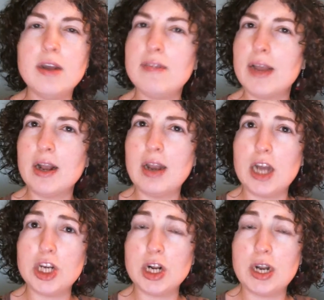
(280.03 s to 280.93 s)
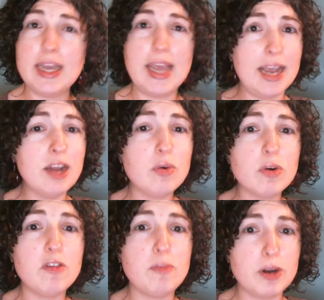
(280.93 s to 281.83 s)
psychologically, and or
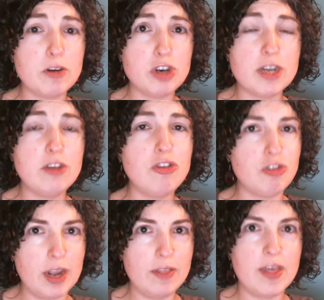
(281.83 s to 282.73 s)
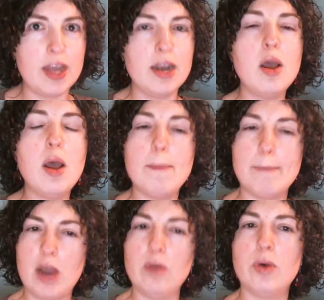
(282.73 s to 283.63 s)
spiritually strengthen
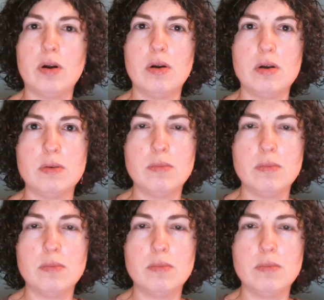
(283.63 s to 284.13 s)
my work?